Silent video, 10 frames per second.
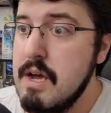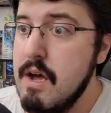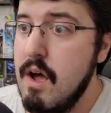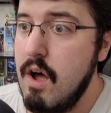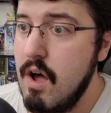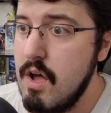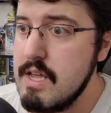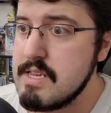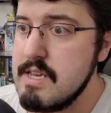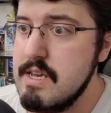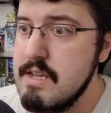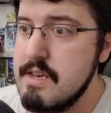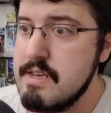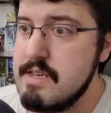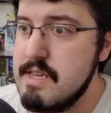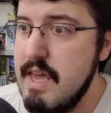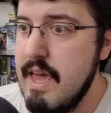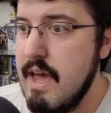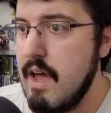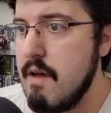hot
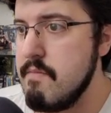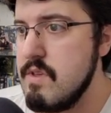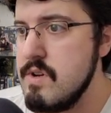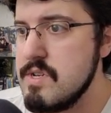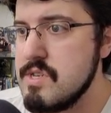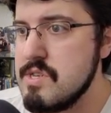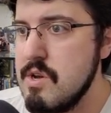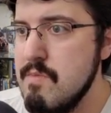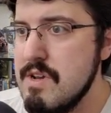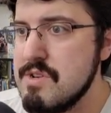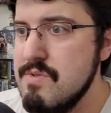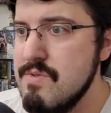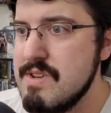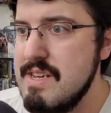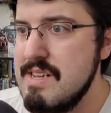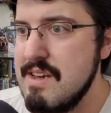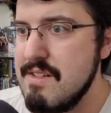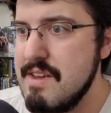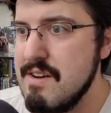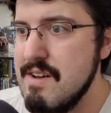damn, there is so much cool detail
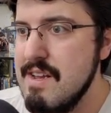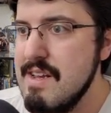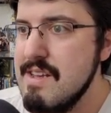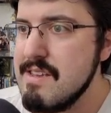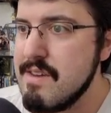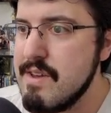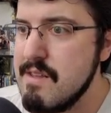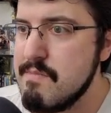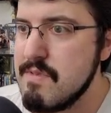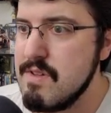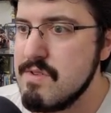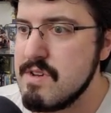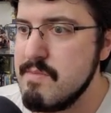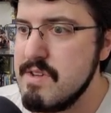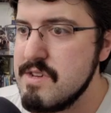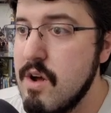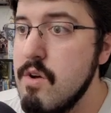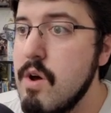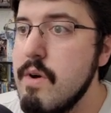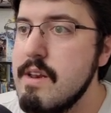here. Can we get a closer image? Oh,
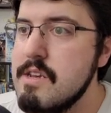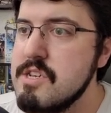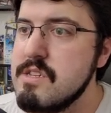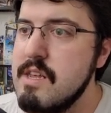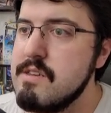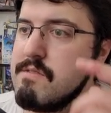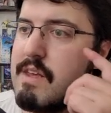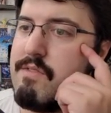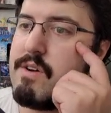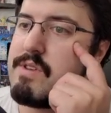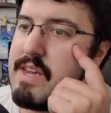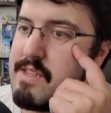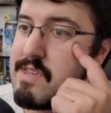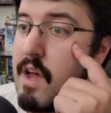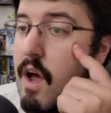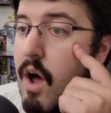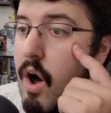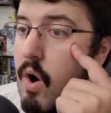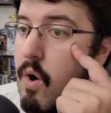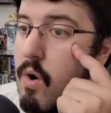no, it rotates.
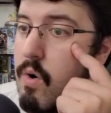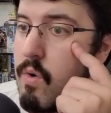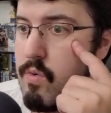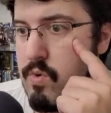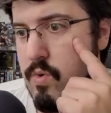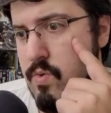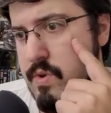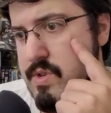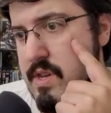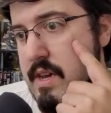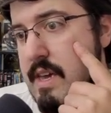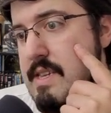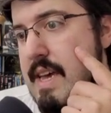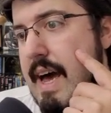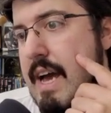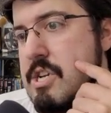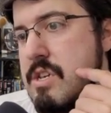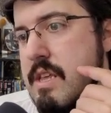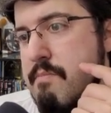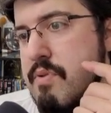Oh, ooh, you see, he's
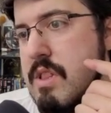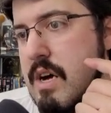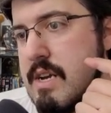actually plugged